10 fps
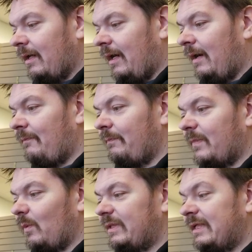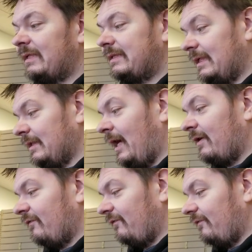um, we tend to see a lot
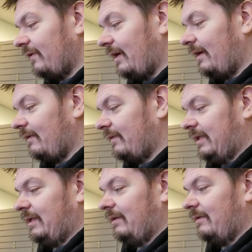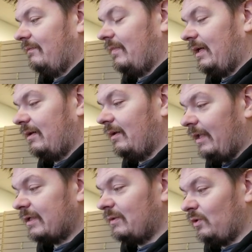of uh, the uh,
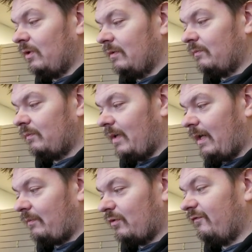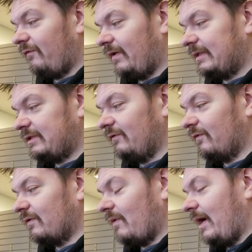collectible uh, proof uh,
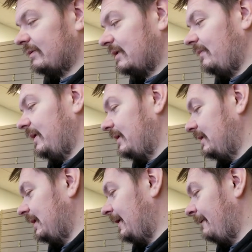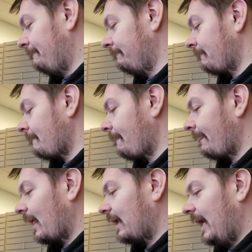silver rounds come in. Um,
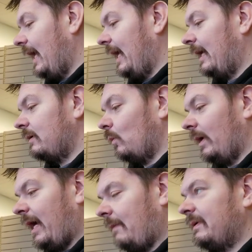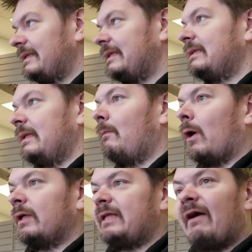and what happens is that the
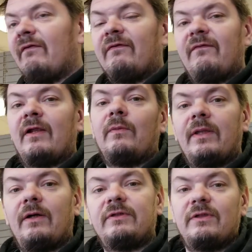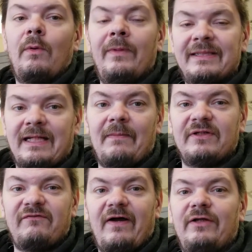market's heavily flooded with those. So when we
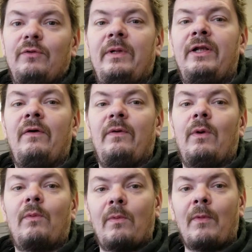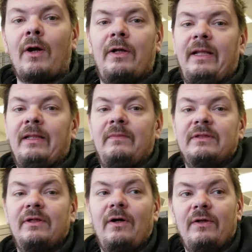establish value, we know that where we're marketing them is
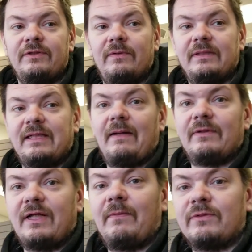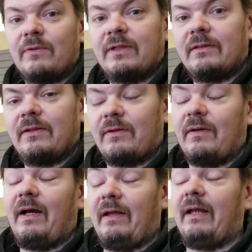going to also establish how much we're going to,
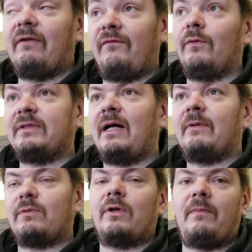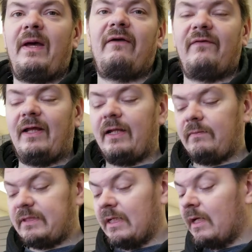or uh, influence how much we're going to pay for the
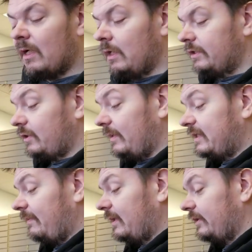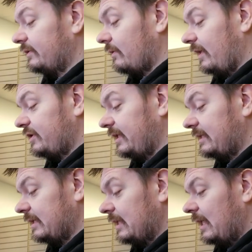items. So we typically use gray sheet
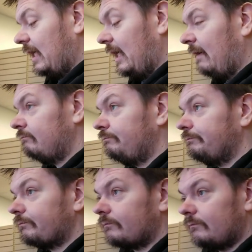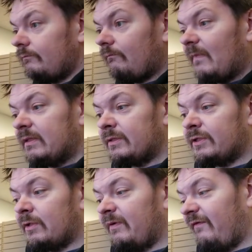um, to
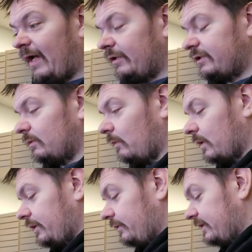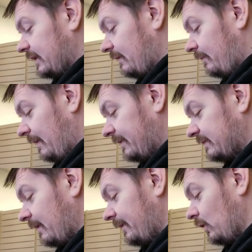determine value. So what we're going to do is pop this
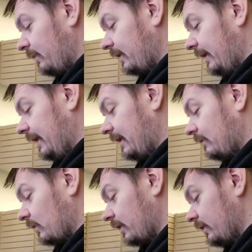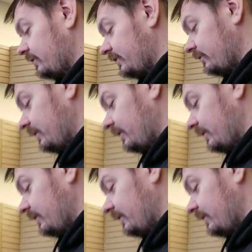puppy open, and we're going to go to